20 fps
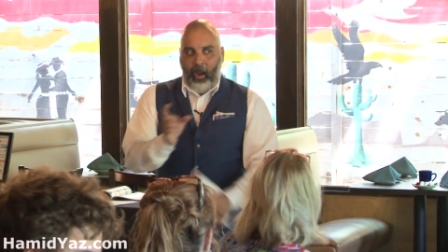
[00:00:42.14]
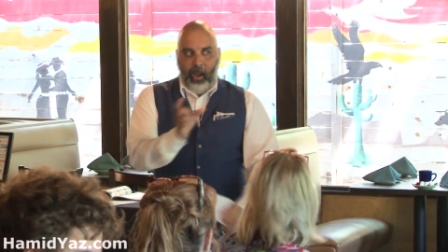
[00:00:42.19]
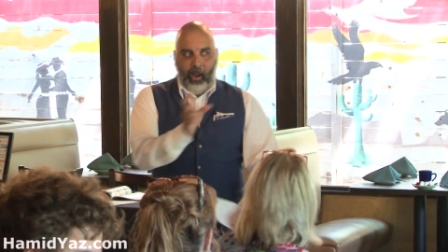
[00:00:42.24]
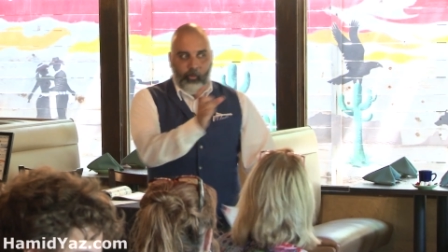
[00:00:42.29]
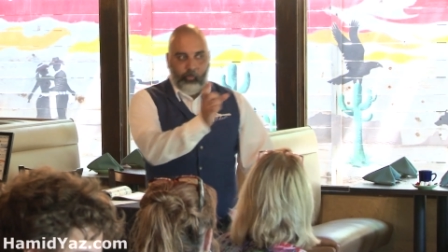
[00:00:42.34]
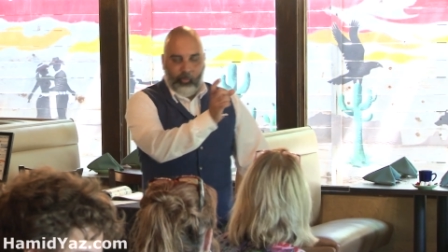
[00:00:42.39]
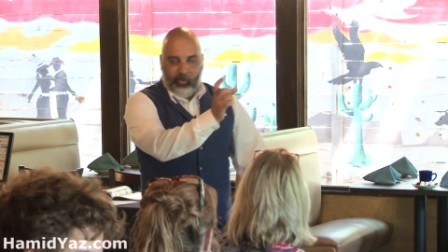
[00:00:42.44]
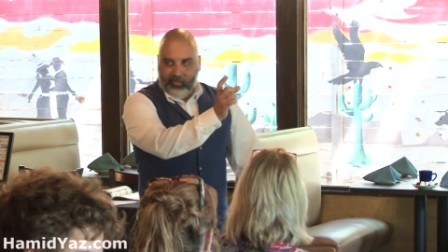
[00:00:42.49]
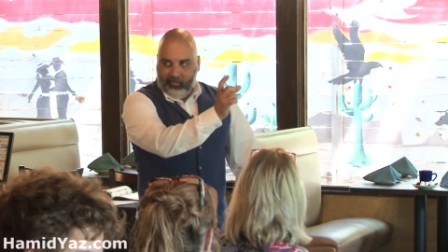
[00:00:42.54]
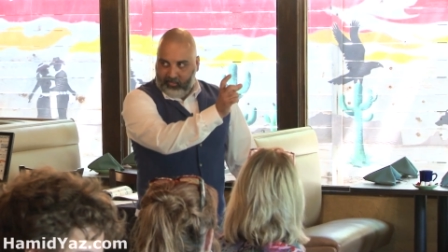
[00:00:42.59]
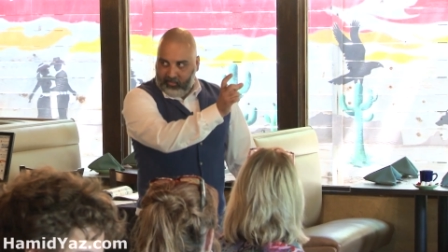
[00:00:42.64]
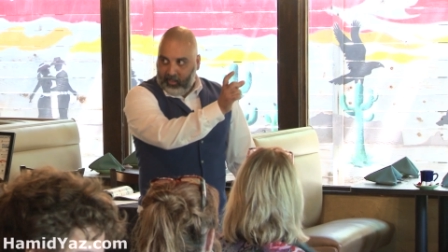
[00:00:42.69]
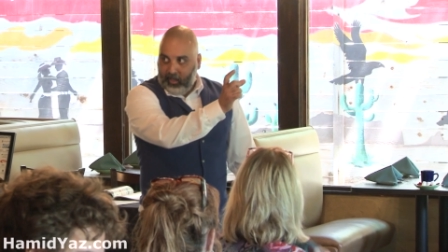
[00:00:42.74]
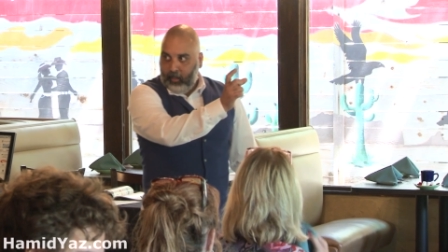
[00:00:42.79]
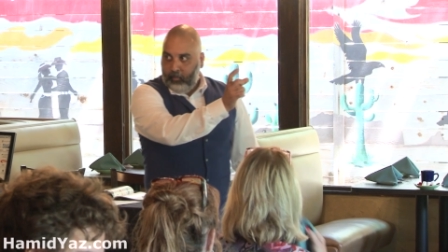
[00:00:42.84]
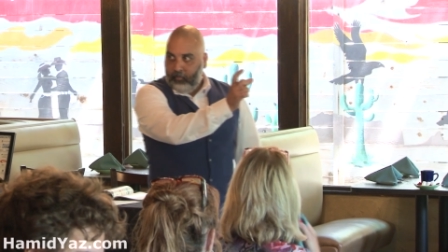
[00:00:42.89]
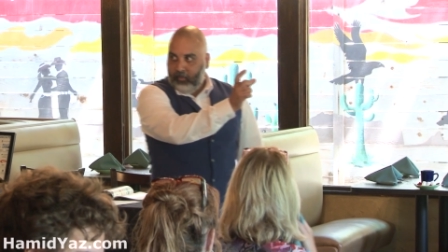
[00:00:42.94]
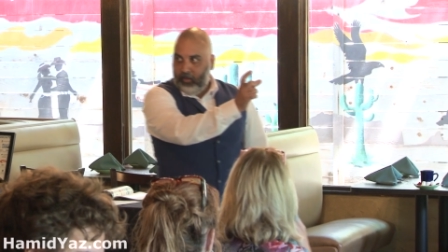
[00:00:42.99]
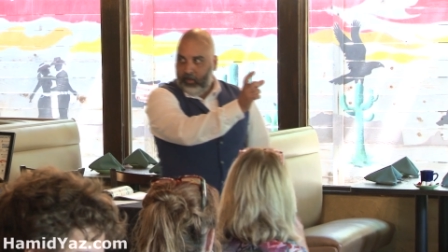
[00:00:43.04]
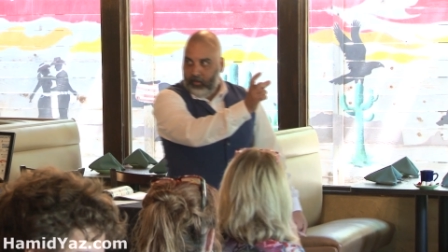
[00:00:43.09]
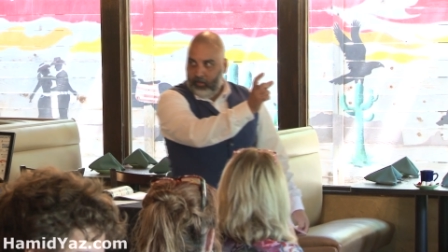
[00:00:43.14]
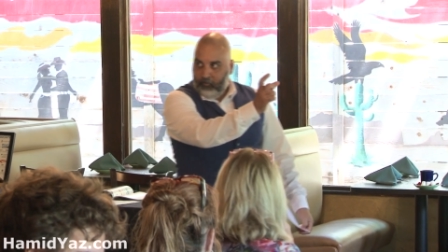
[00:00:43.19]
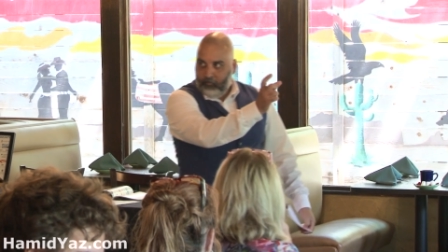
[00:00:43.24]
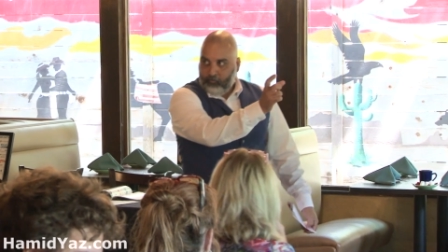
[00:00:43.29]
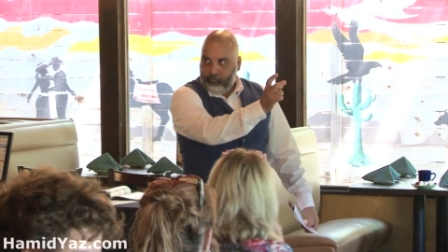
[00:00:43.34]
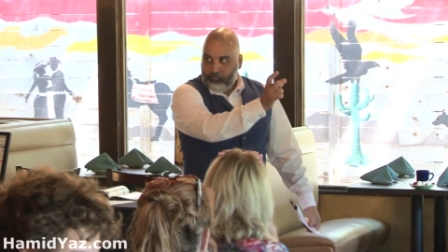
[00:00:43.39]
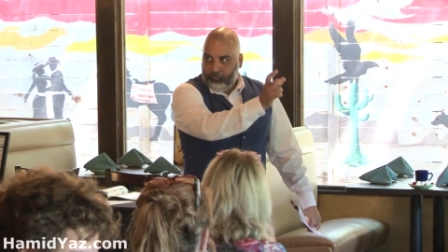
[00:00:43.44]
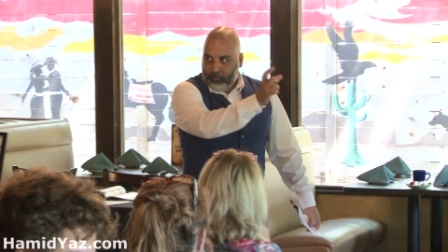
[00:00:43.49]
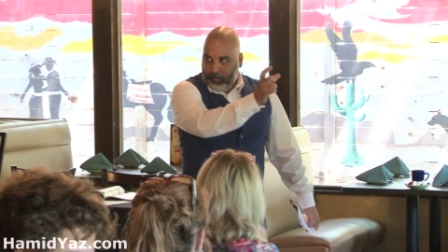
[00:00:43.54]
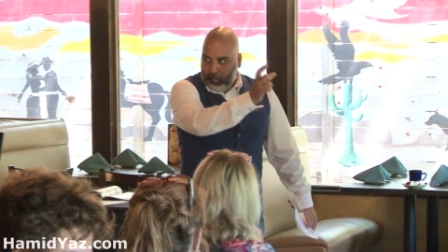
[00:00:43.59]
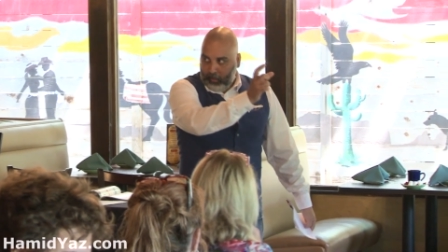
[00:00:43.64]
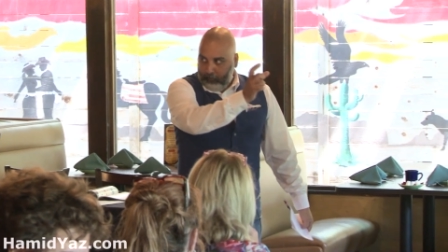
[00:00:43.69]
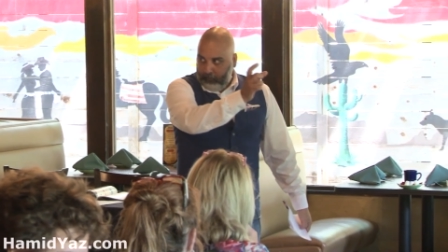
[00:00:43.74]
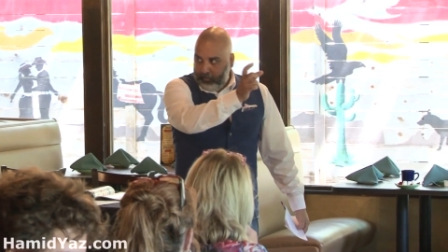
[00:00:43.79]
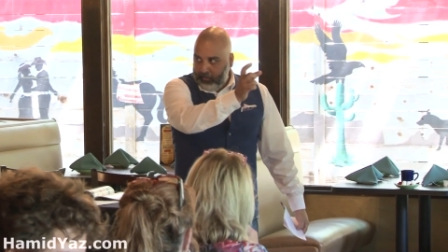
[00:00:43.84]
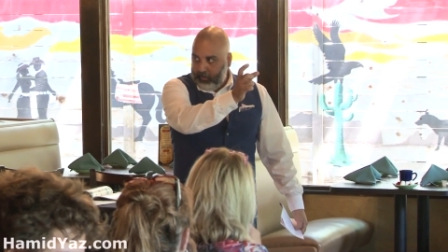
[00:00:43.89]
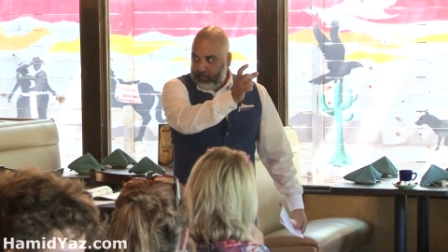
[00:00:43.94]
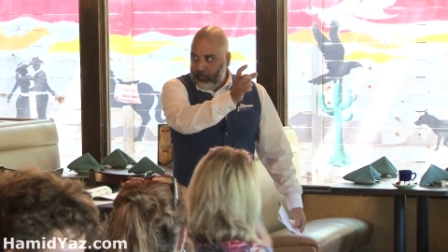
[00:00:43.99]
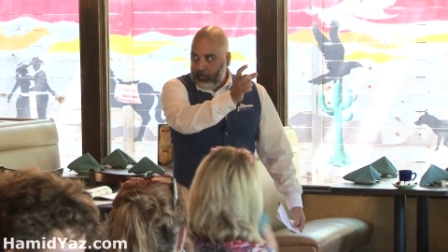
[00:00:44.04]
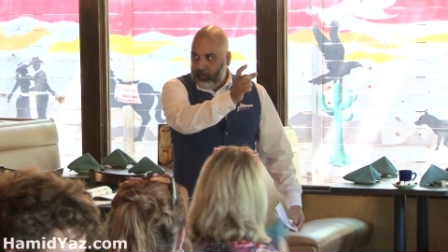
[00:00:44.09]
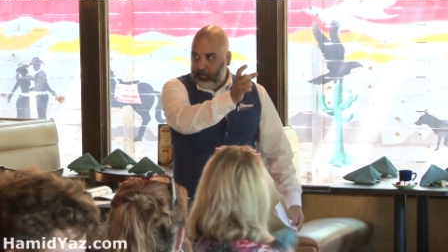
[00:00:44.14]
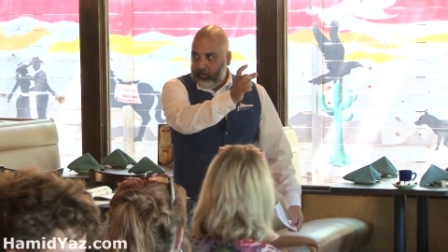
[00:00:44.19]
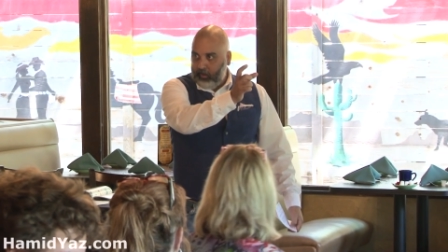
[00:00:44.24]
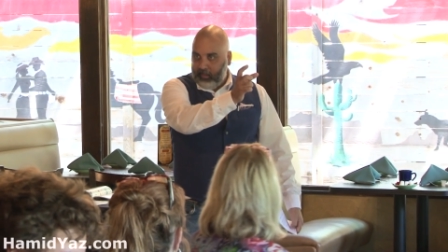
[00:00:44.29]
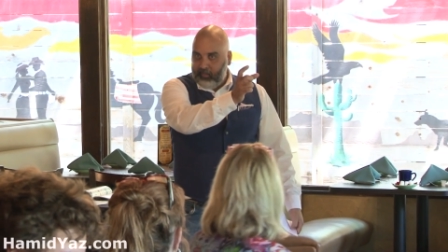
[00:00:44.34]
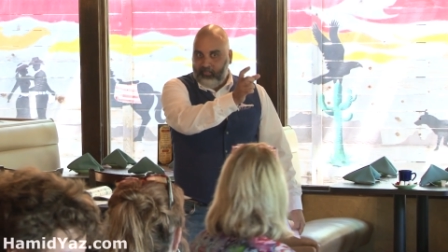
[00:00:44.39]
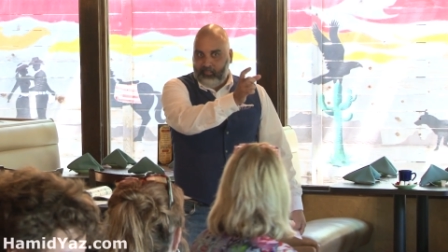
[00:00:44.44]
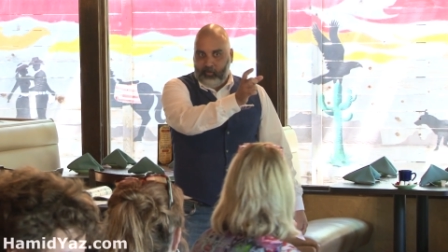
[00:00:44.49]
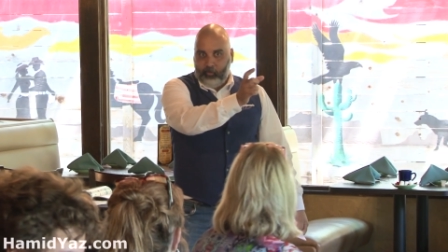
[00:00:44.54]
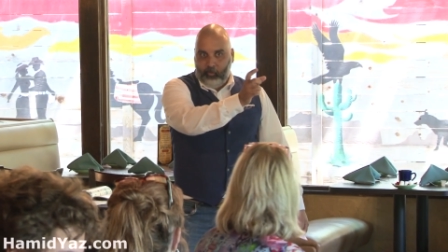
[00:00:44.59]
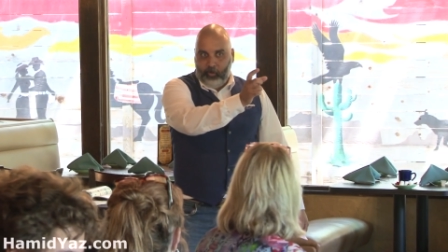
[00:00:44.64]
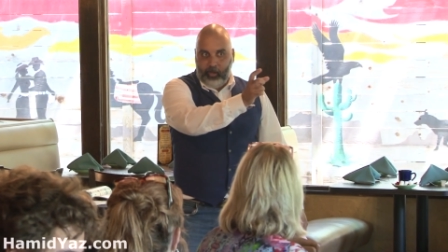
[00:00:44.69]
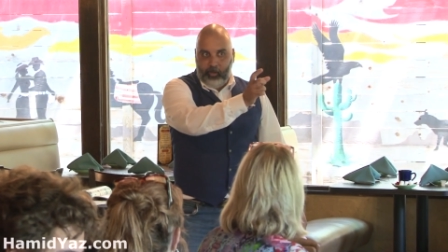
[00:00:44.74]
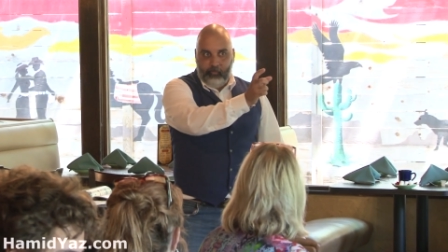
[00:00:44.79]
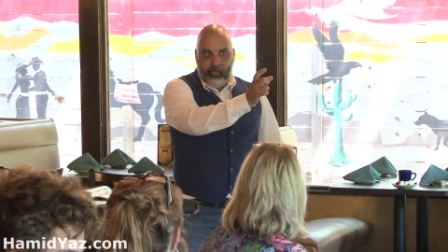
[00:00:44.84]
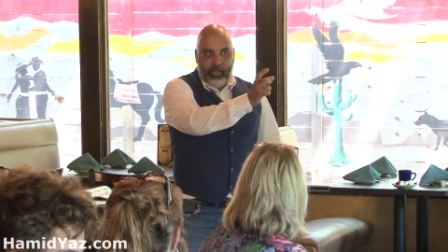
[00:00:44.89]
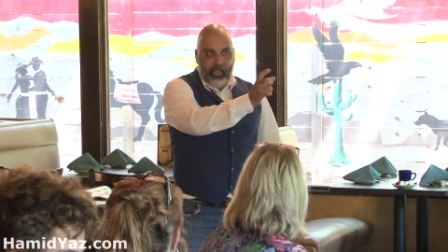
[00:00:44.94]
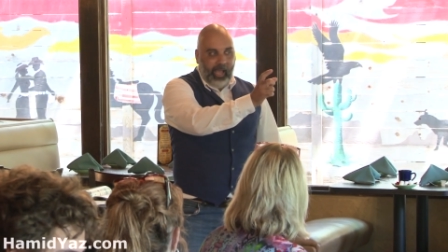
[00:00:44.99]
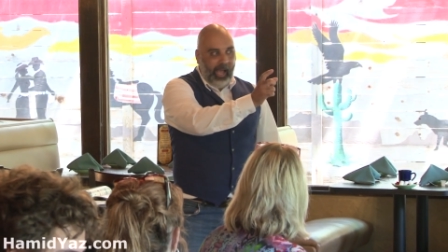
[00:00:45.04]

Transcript: and was taping and put it on Instagram